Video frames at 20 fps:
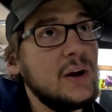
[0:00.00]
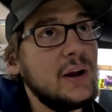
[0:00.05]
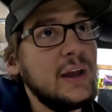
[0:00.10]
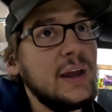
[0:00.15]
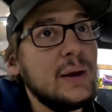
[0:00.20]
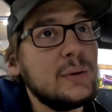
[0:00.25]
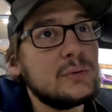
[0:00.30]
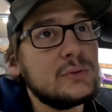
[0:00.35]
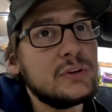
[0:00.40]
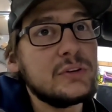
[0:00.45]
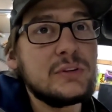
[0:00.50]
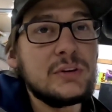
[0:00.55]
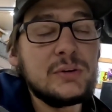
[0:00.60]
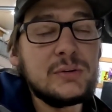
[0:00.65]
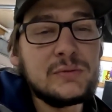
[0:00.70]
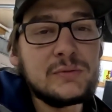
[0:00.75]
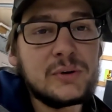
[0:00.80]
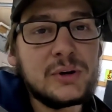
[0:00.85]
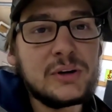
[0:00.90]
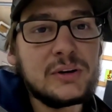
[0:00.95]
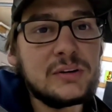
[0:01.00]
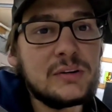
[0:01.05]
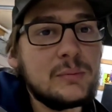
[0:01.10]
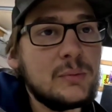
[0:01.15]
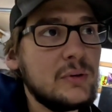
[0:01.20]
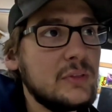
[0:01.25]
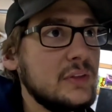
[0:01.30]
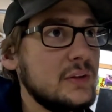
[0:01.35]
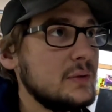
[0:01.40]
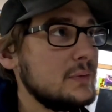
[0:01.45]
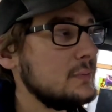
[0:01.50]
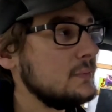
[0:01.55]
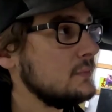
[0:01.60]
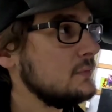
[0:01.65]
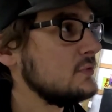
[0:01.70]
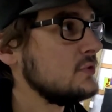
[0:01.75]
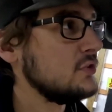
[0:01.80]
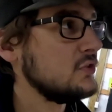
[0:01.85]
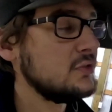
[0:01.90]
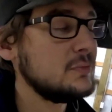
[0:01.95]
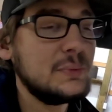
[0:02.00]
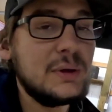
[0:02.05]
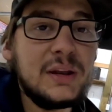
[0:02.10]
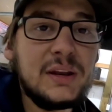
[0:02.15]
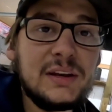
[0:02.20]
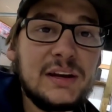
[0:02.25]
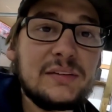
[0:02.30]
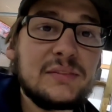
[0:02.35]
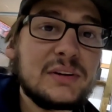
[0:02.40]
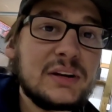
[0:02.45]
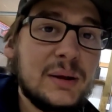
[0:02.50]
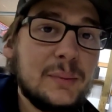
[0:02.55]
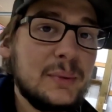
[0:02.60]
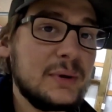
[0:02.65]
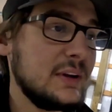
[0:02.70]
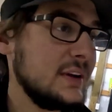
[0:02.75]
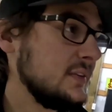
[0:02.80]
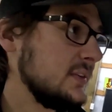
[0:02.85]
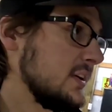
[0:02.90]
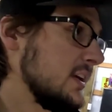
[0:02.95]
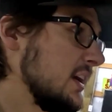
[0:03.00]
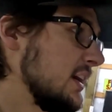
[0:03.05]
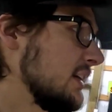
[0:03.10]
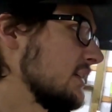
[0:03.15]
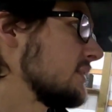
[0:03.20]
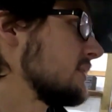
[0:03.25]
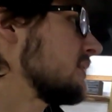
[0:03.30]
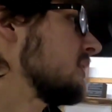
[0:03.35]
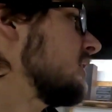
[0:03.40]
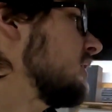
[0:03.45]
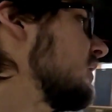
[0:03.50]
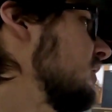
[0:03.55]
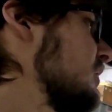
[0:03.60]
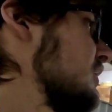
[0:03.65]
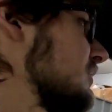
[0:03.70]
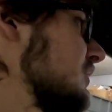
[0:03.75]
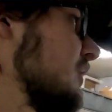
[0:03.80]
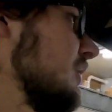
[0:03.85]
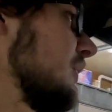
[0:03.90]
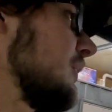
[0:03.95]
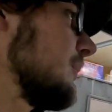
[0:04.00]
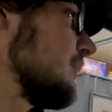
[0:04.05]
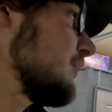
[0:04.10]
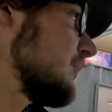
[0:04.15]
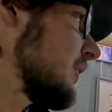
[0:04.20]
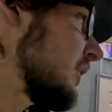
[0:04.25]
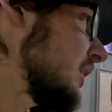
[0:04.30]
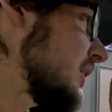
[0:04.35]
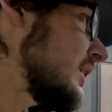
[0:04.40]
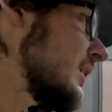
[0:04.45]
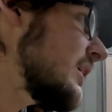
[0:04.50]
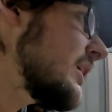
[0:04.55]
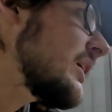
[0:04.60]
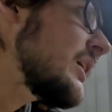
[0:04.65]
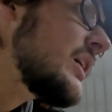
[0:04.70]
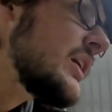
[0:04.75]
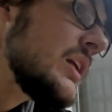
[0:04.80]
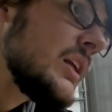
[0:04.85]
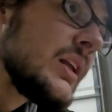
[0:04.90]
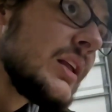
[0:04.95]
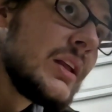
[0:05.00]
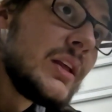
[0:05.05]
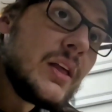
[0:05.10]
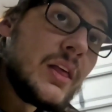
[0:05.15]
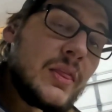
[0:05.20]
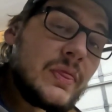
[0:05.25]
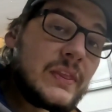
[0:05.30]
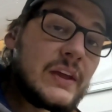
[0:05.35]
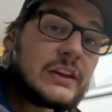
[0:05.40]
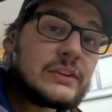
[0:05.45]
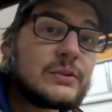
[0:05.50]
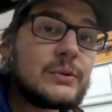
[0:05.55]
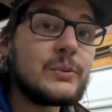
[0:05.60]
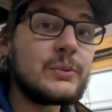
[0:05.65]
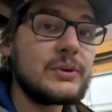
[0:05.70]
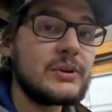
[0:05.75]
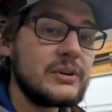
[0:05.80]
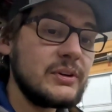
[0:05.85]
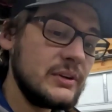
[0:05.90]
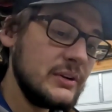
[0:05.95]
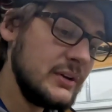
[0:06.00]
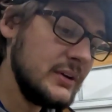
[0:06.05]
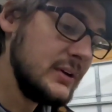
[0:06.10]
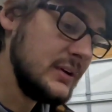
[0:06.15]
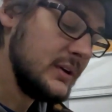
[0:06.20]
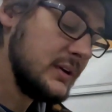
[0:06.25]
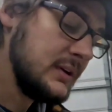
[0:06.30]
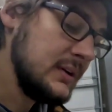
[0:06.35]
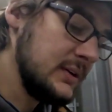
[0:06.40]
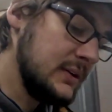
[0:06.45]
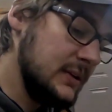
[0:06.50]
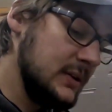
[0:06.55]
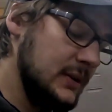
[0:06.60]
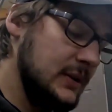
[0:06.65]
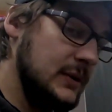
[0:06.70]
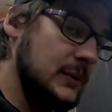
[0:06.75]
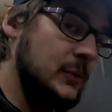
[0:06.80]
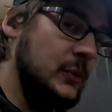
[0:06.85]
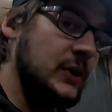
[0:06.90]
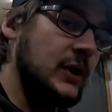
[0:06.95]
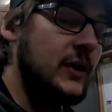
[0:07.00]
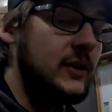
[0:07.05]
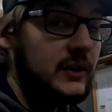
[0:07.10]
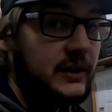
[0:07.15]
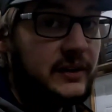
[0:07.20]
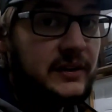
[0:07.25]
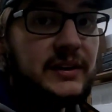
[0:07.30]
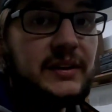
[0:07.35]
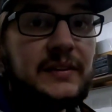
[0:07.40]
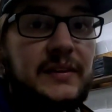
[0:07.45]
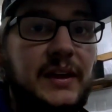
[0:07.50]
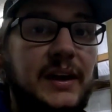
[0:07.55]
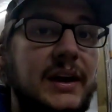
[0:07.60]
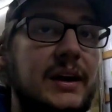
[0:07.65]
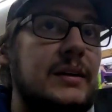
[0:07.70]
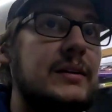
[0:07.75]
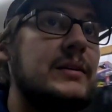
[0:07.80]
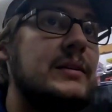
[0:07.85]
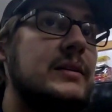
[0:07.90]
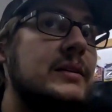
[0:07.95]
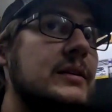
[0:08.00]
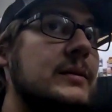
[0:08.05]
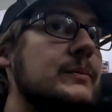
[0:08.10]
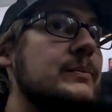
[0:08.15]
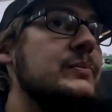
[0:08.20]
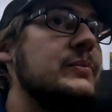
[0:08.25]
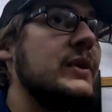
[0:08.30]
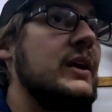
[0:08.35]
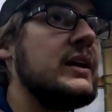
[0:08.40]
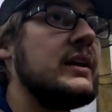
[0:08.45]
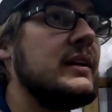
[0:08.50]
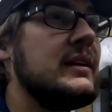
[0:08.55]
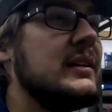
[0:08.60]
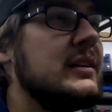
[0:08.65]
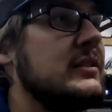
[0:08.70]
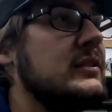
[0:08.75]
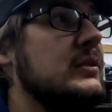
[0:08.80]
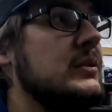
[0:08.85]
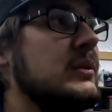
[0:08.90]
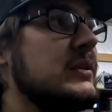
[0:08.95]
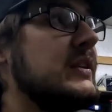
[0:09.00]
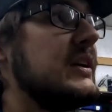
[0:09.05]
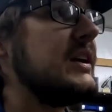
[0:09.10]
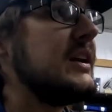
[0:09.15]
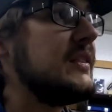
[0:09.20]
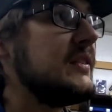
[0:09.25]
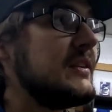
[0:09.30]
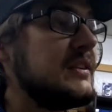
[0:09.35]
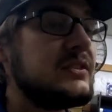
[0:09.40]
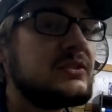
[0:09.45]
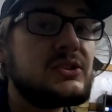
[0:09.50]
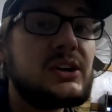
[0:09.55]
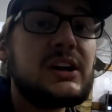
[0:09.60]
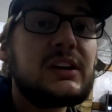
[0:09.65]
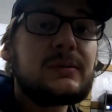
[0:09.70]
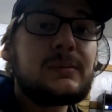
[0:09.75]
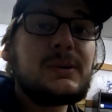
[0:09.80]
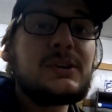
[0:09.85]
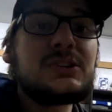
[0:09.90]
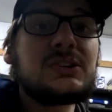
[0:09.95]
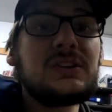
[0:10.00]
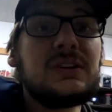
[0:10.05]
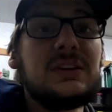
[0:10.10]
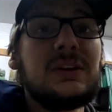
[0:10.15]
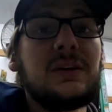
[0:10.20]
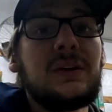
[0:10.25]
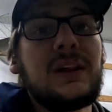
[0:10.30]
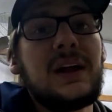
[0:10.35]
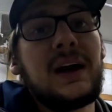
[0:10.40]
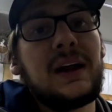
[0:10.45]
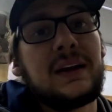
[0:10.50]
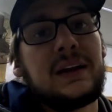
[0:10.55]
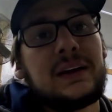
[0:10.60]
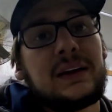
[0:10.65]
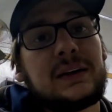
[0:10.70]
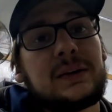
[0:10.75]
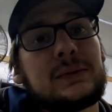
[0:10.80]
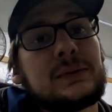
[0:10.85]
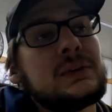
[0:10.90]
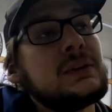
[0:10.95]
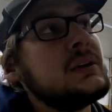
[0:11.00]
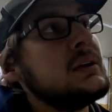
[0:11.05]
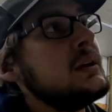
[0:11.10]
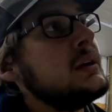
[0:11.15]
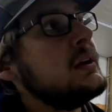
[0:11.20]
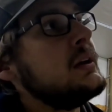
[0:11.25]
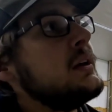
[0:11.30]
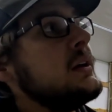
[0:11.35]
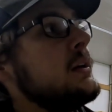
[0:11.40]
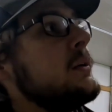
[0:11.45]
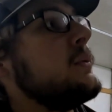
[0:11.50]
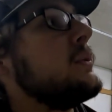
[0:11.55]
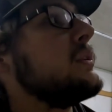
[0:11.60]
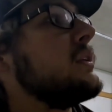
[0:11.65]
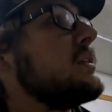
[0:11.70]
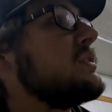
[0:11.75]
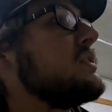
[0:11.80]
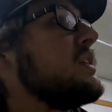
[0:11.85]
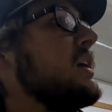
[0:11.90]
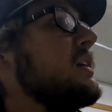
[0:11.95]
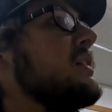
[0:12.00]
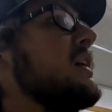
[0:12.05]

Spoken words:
I can't really tune very good with it just spinning every time I give it gas. So that's what we already did that. And then as soon as I get this transmission deal lined out, we're gonna try to